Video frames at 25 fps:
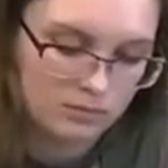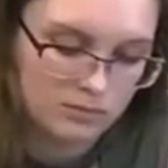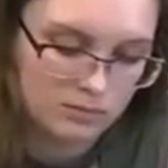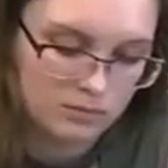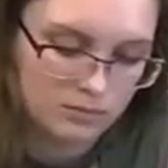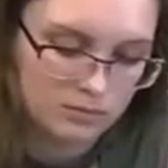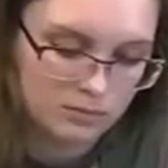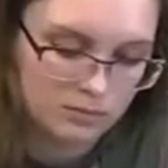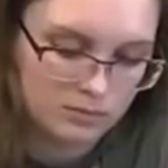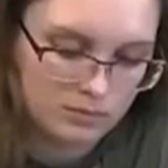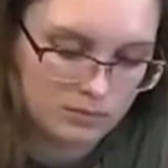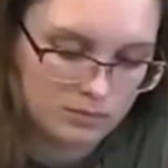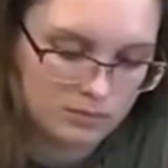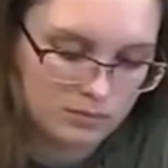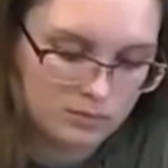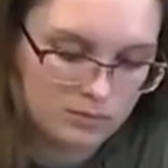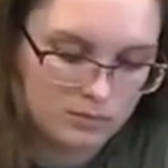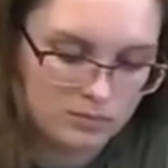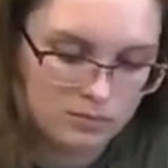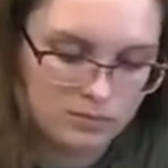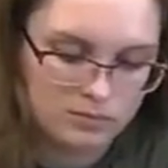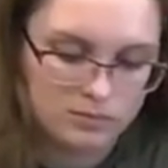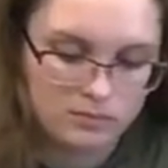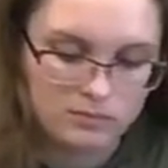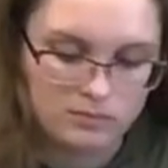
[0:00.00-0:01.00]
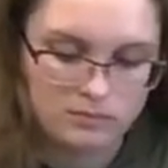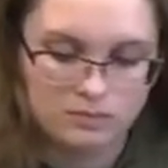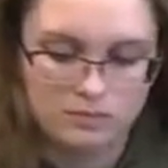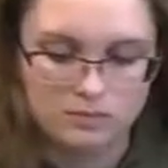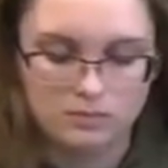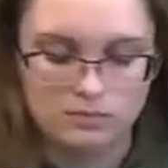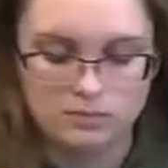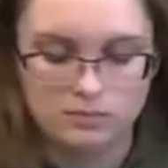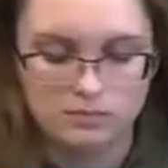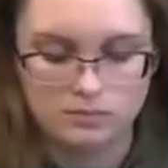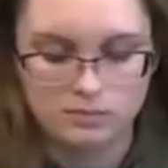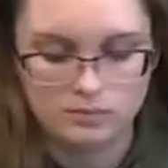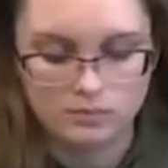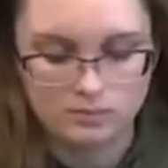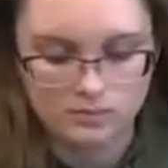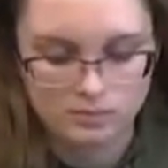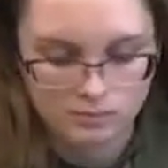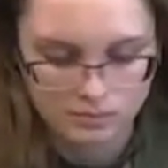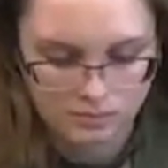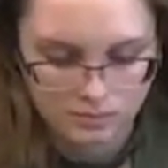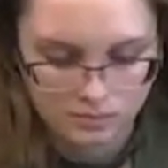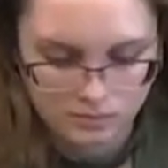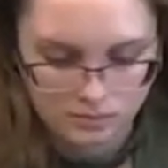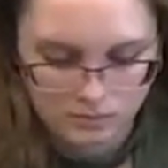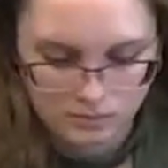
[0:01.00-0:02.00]

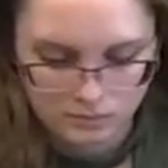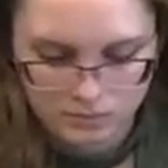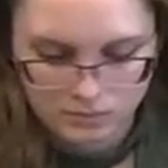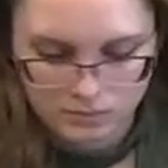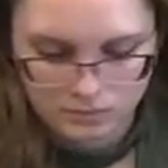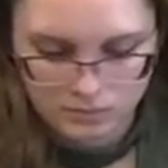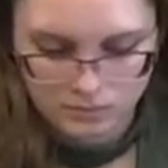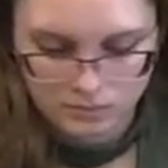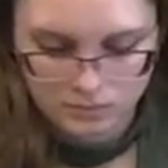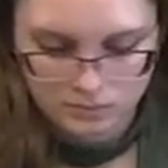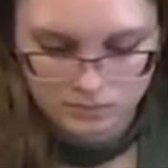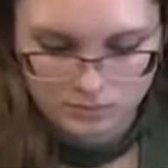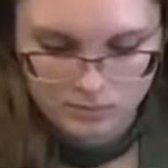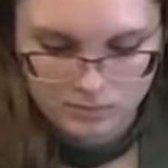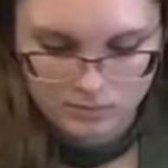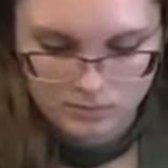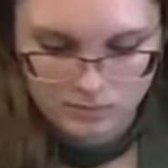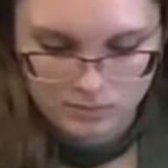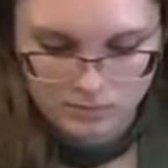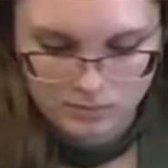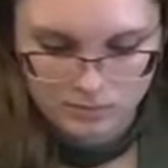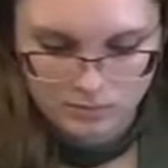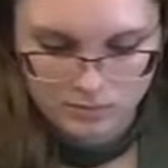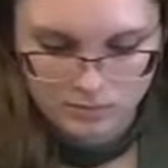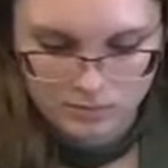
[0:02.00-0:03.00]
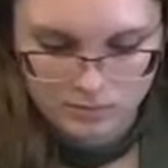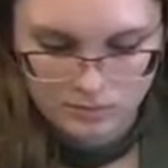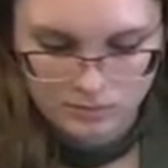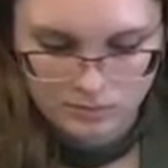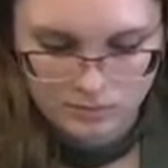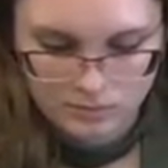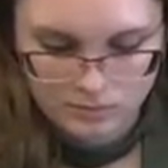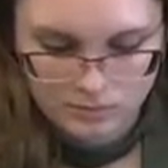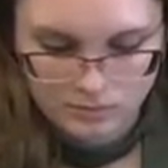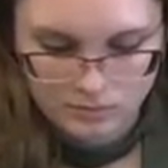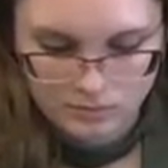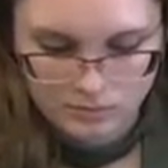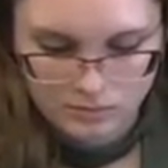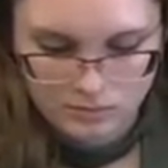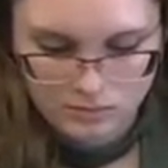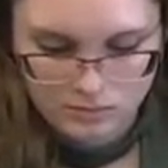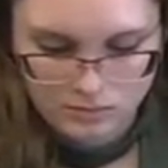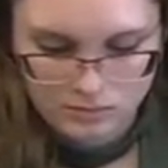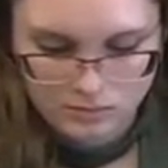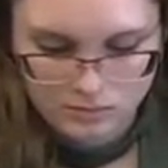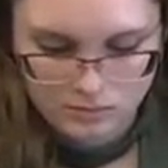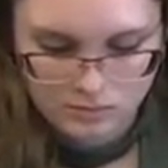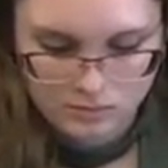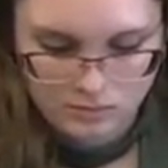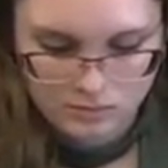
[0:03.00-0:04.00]

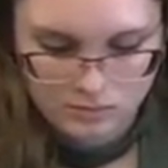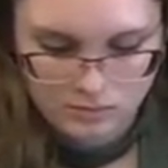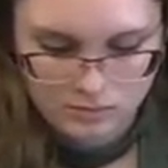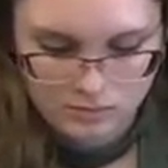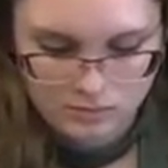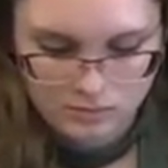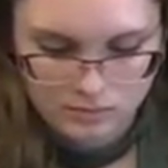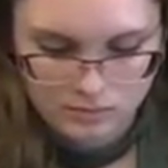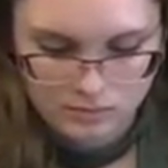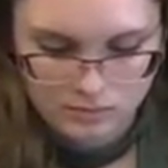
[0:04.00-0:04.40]
This person isn't speaking.